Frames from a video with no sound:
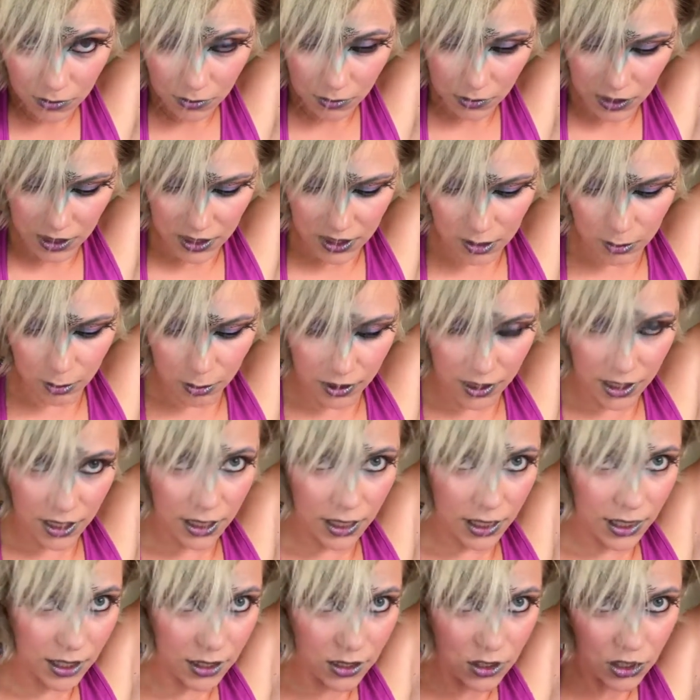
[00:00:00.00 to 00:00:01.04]
I'm gonna split
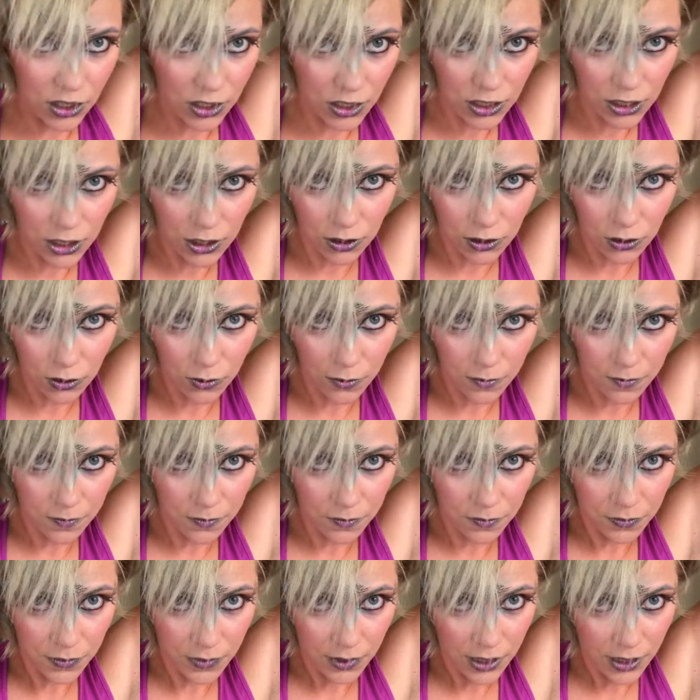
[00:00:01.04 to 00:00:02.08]
it into two,
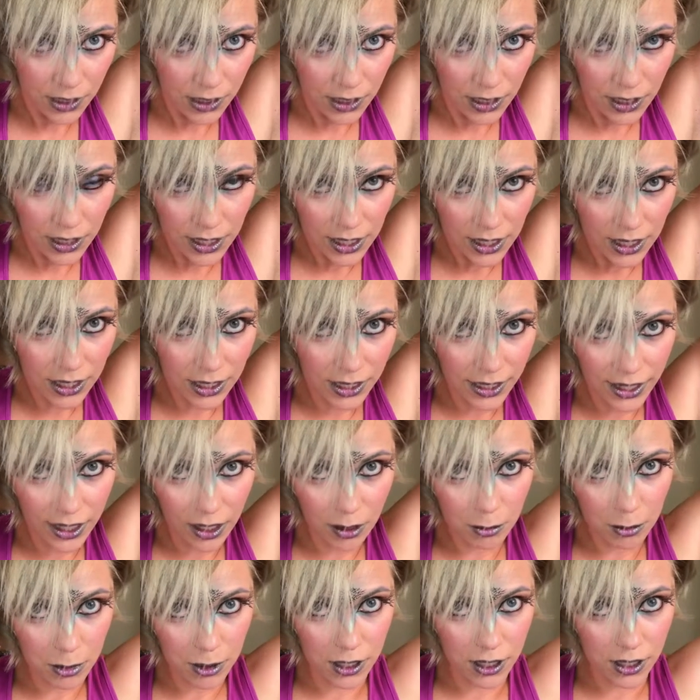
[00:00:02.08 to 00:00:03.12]

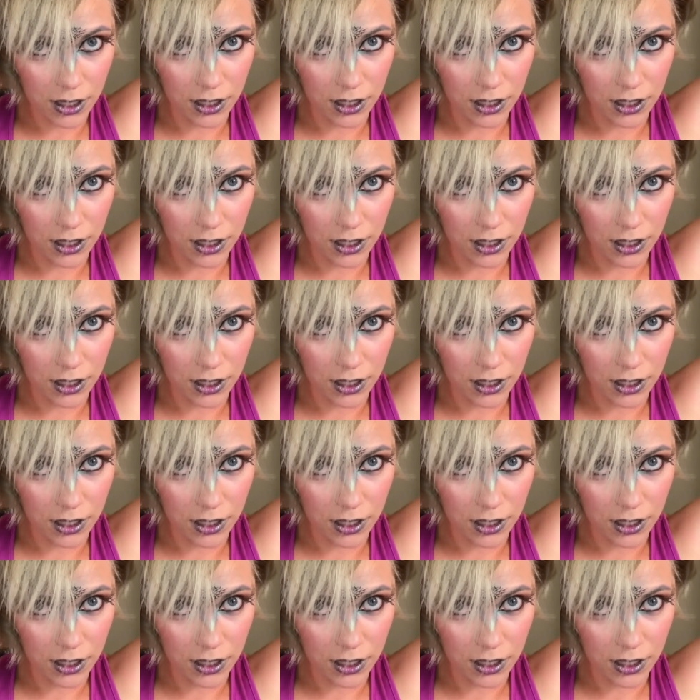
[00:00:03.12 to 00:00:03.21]
clamp.